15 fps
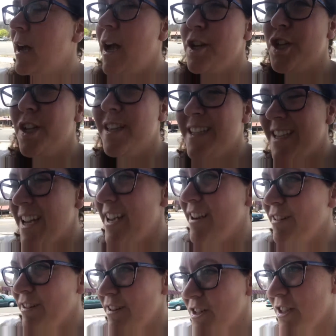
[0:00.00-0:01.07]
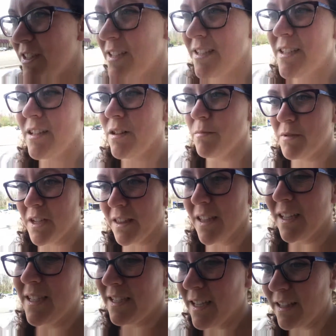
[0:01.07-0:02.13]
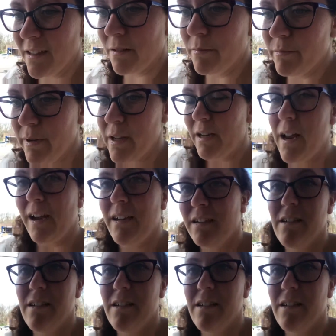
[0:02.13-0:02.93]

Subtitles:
I should stay here and just until I'm done listing them, but I